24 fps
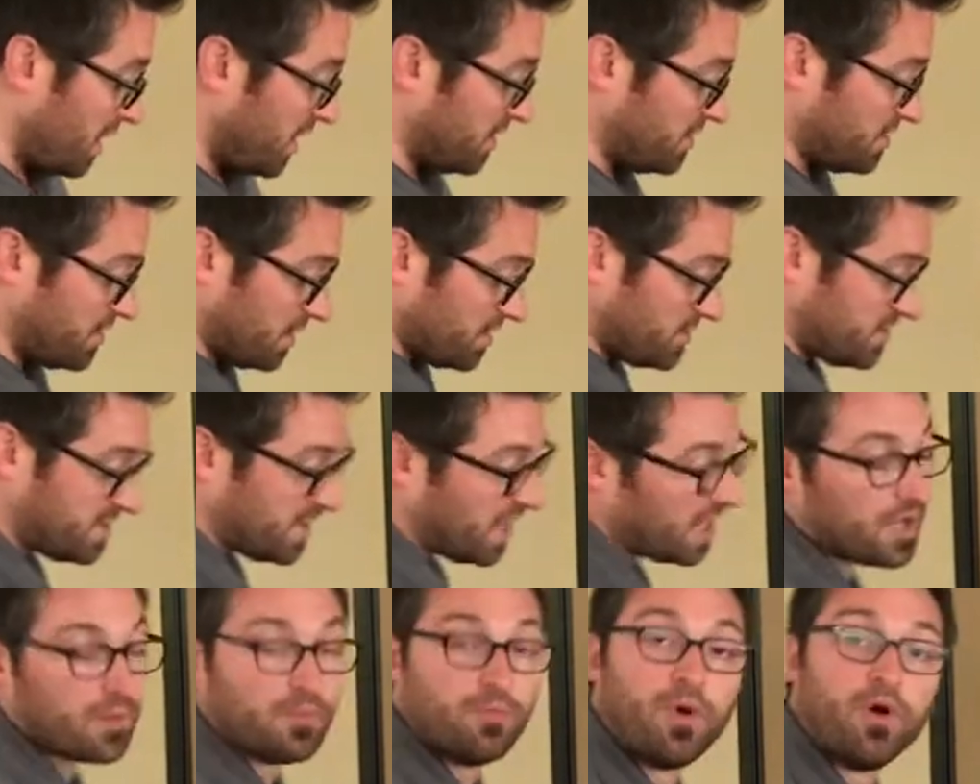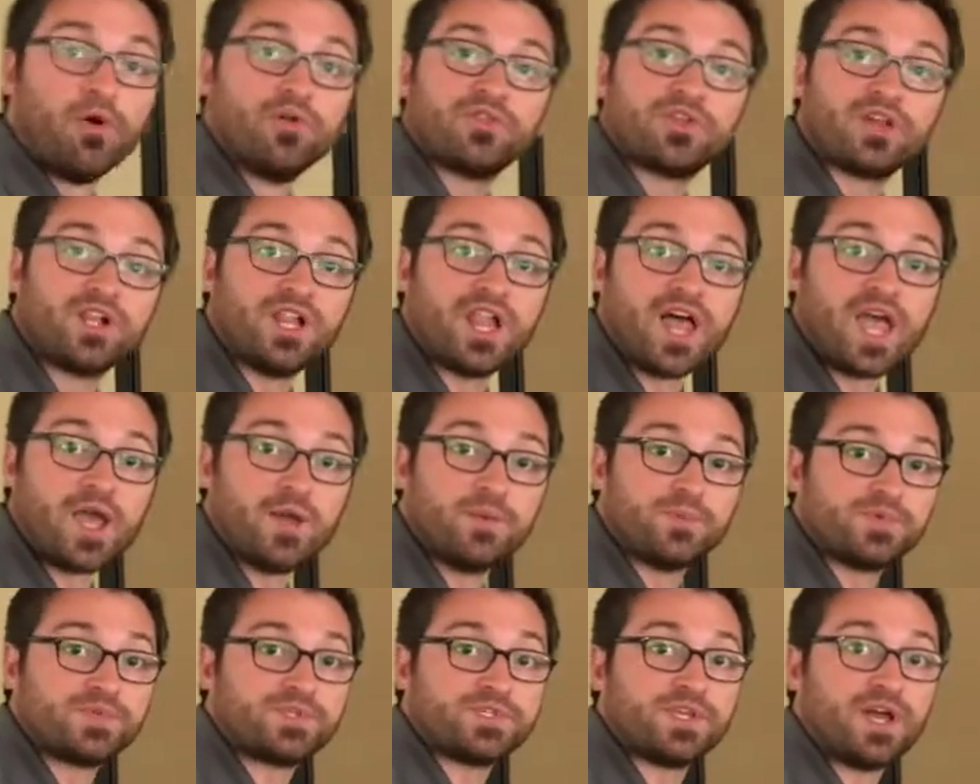It does take both
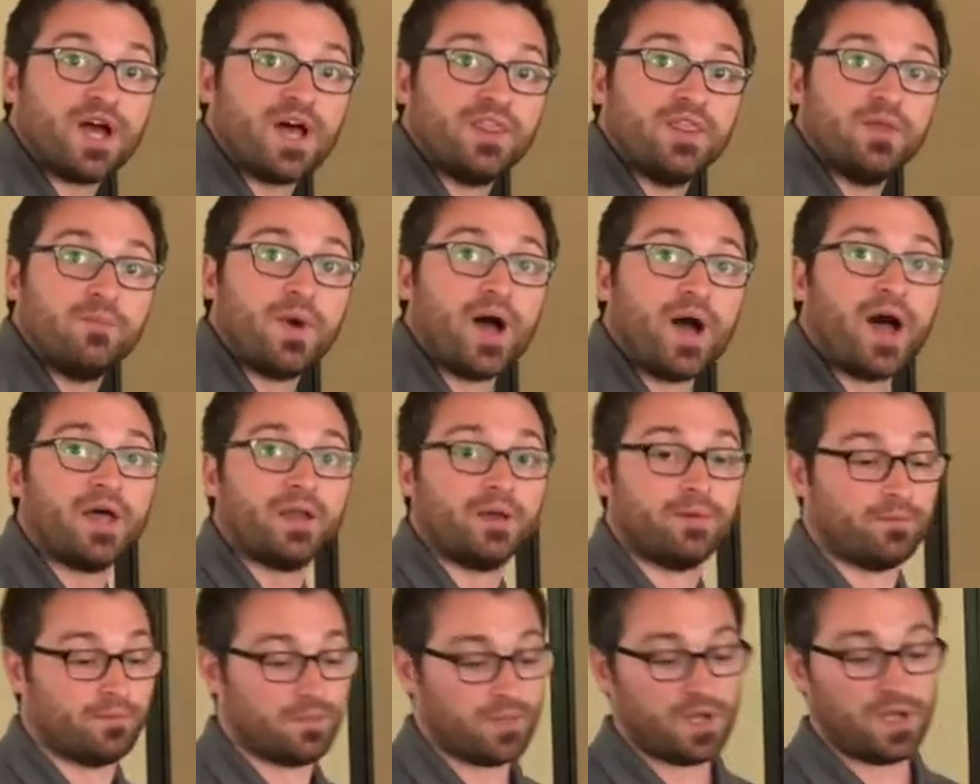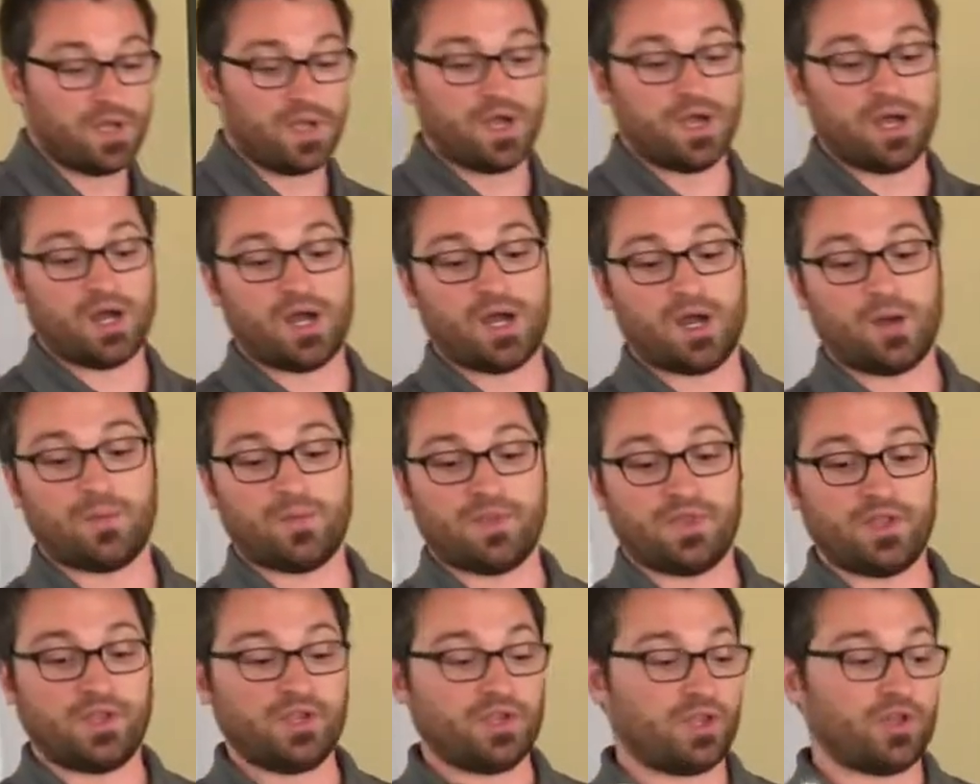clamps on the bottom,
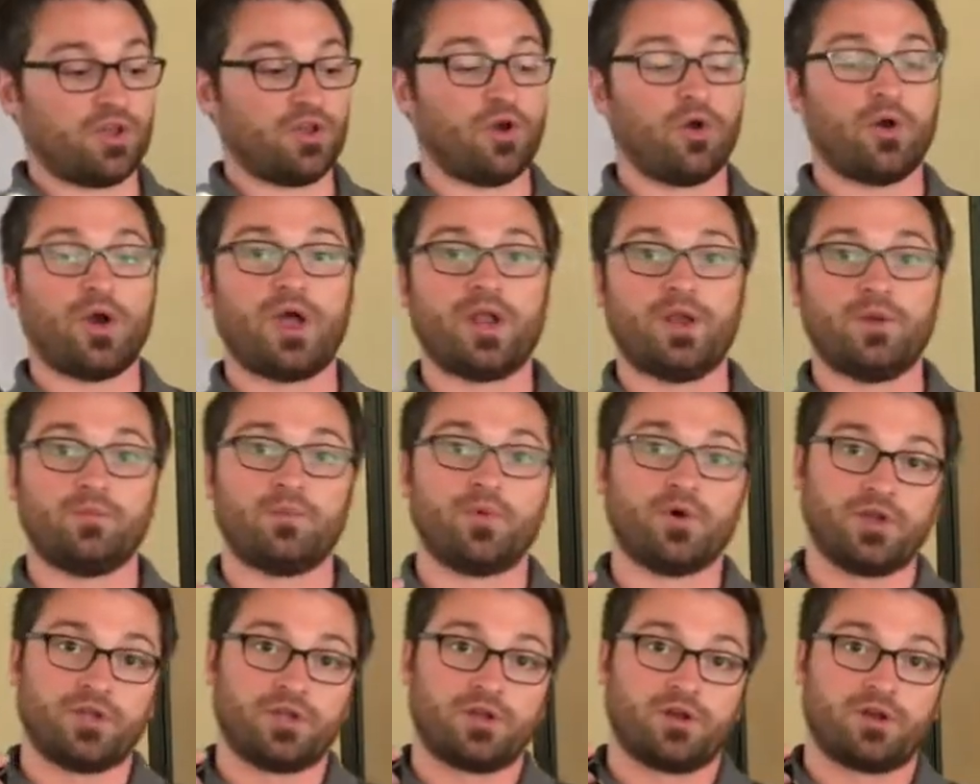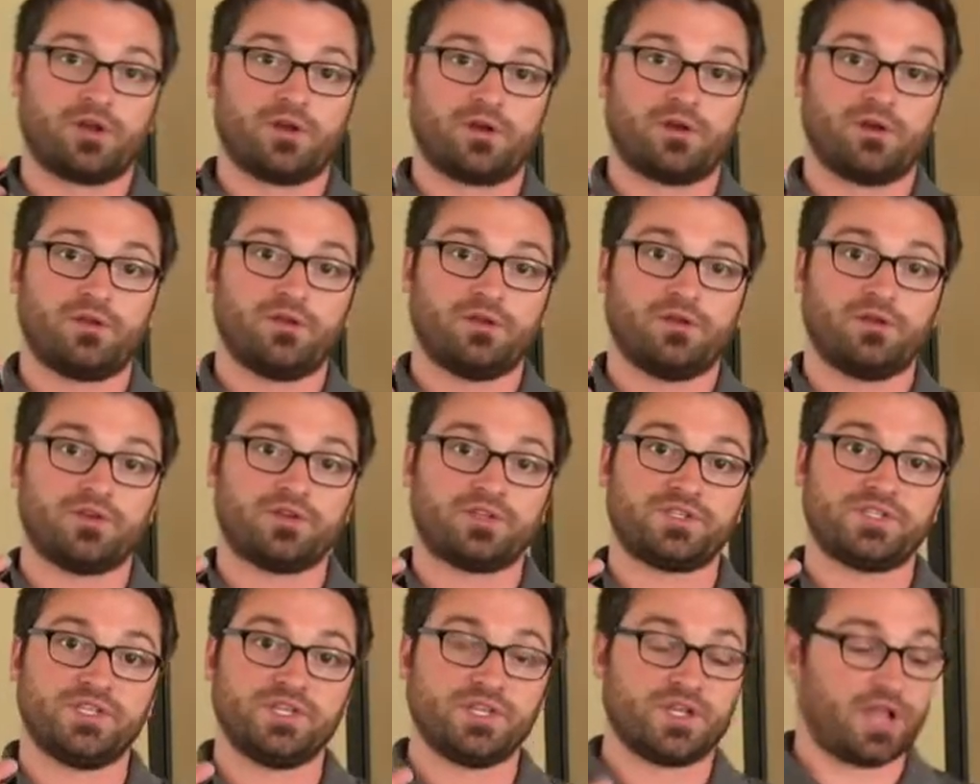and then you can go ahead and put your
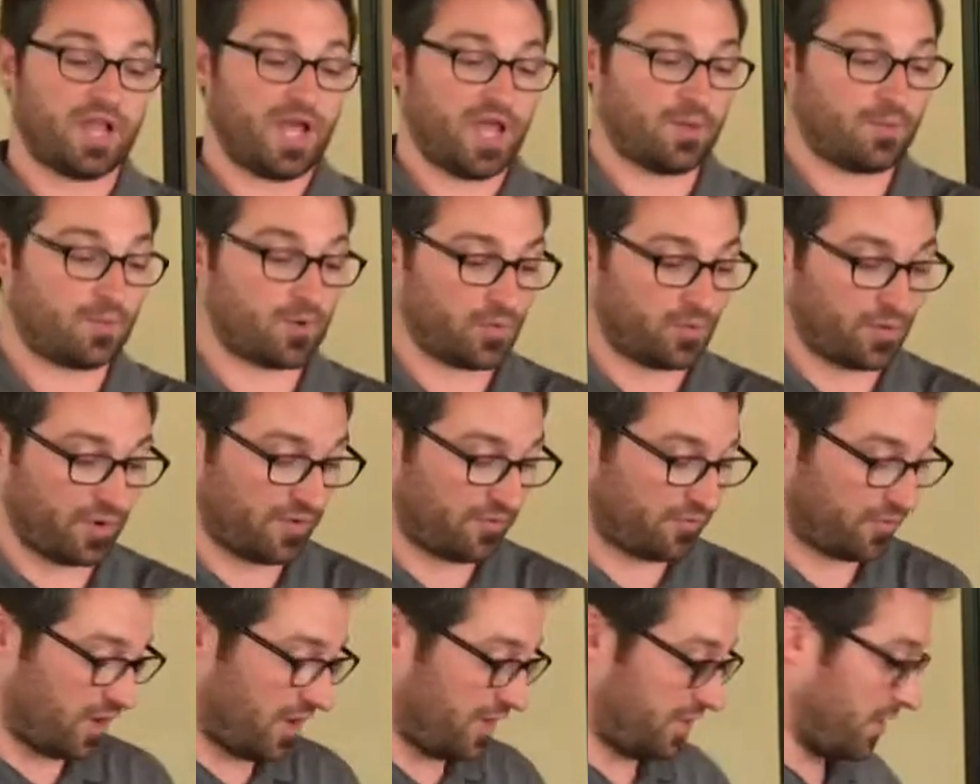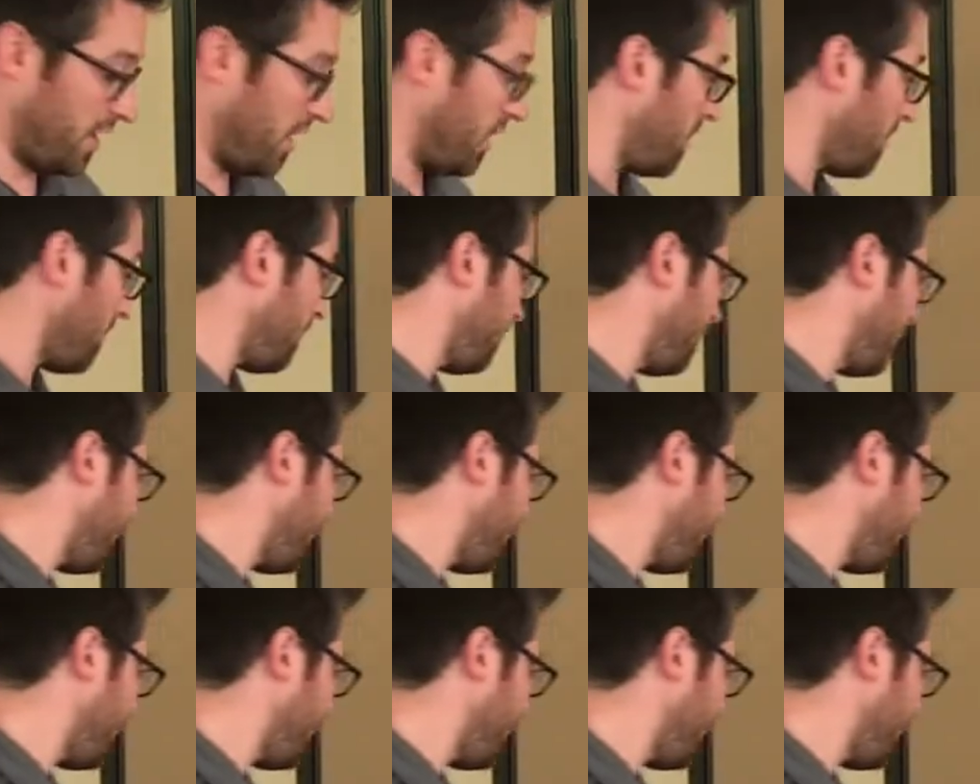C clamp or whatever on there.